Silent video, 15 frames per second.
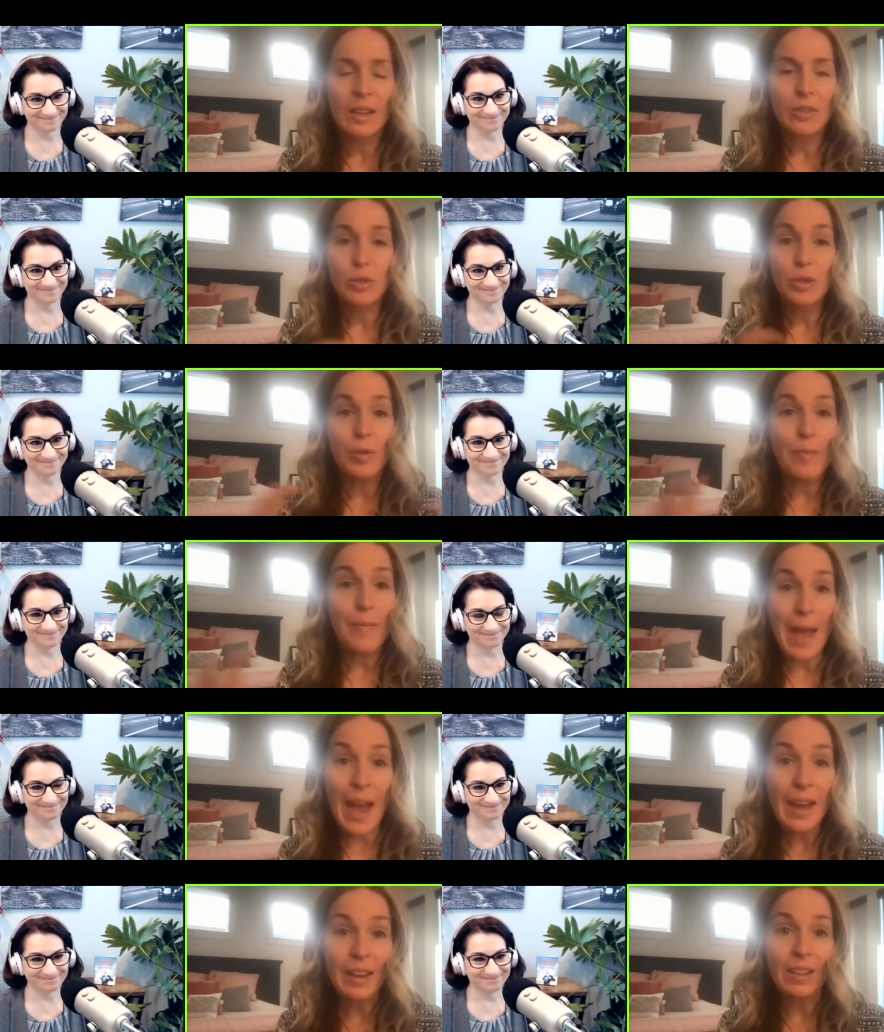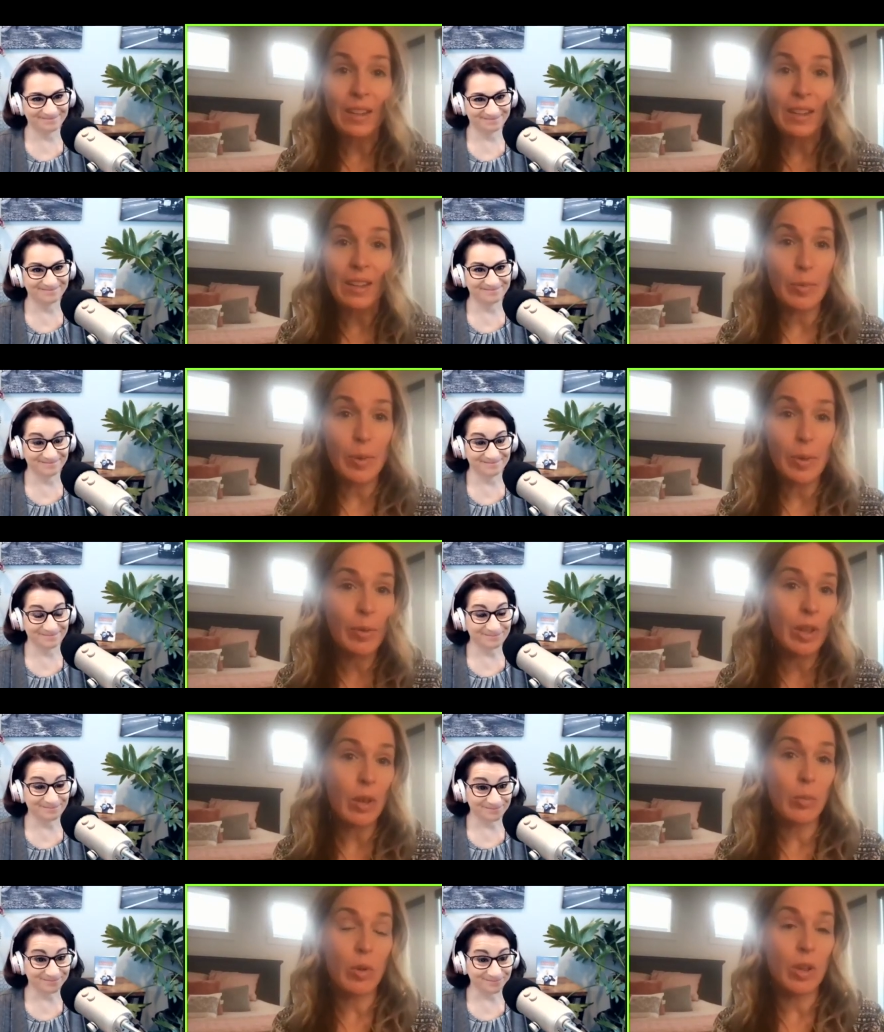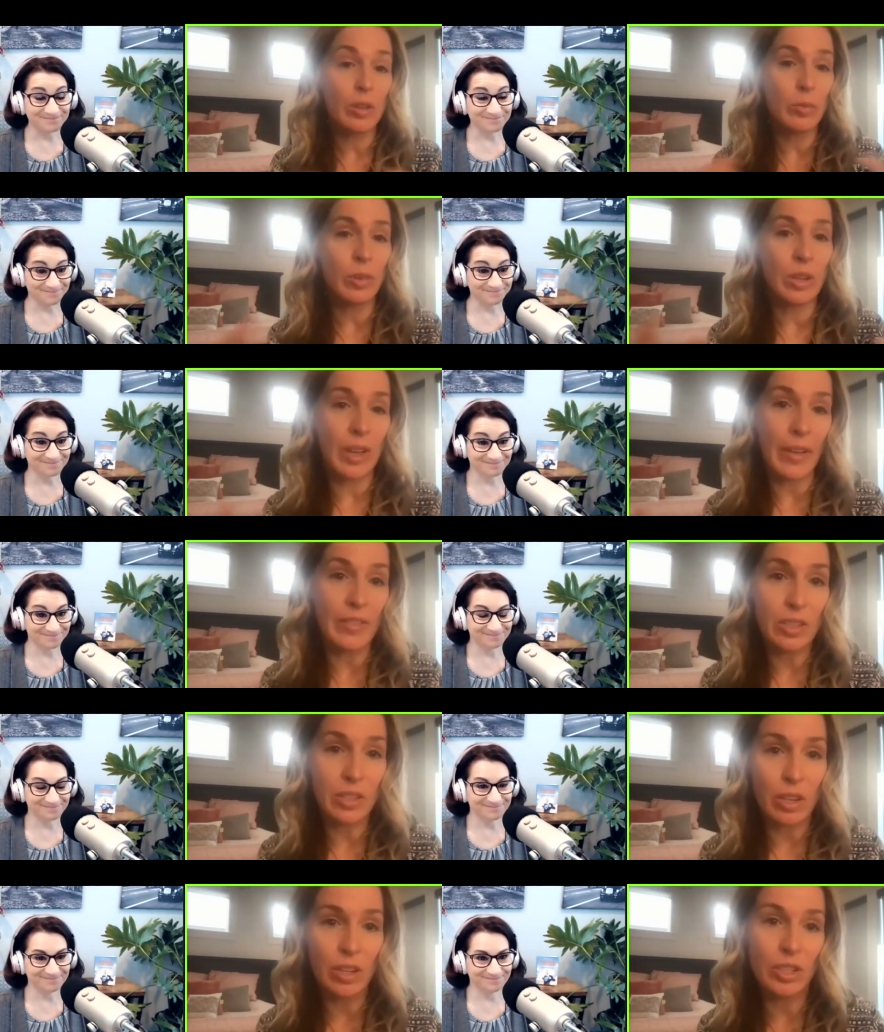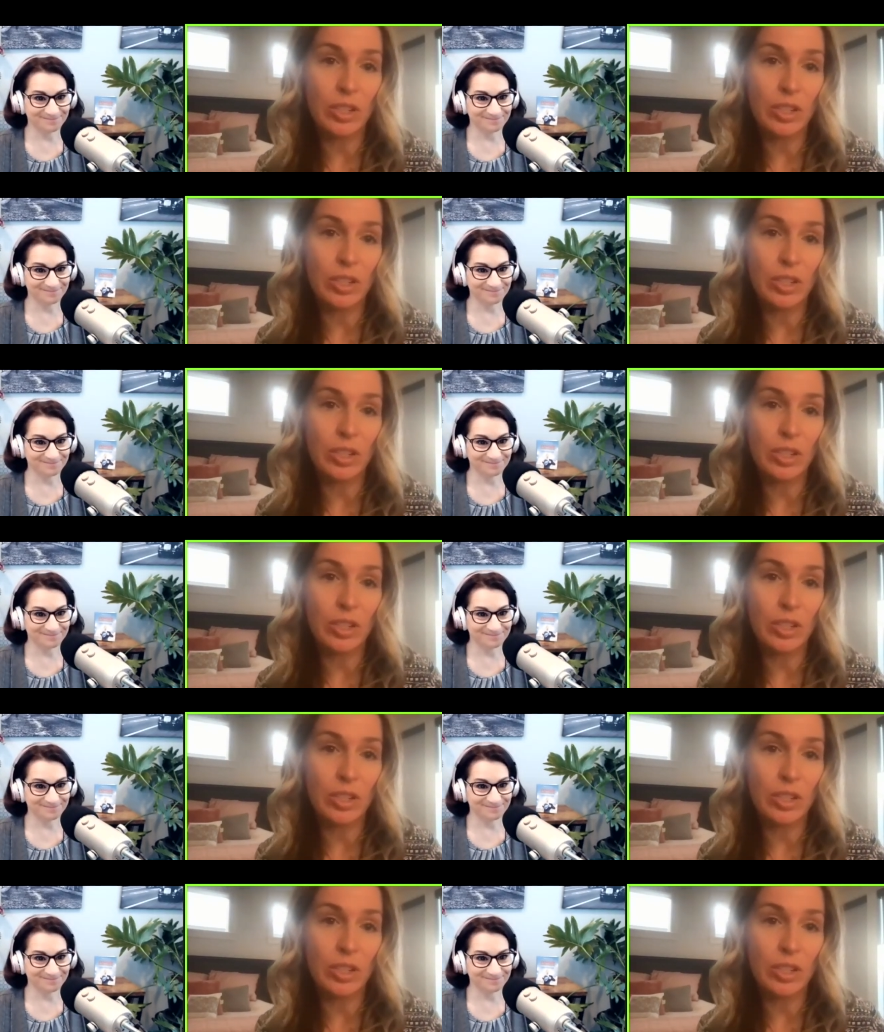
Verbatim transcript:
Speaker 1: dramatic. Like people are like, well, what, you have to start a